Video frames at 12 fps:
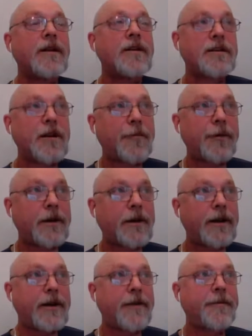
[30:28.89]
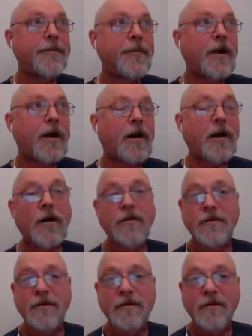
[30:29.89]
typically
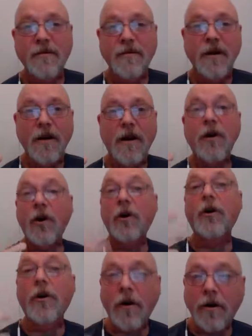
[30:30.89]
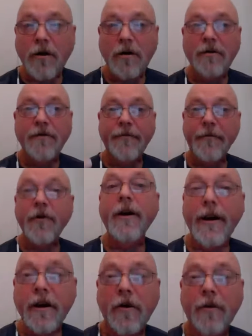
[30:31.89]
are a call for
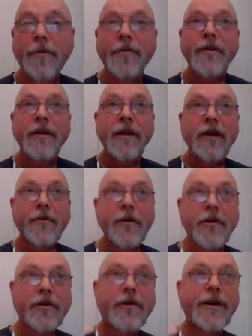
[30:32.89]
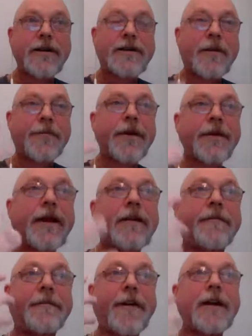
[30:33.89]
help if they're doing something that
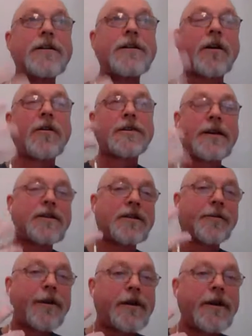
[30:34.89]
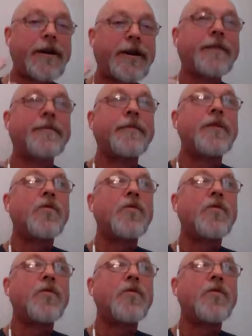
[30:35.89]
offends our sensibility,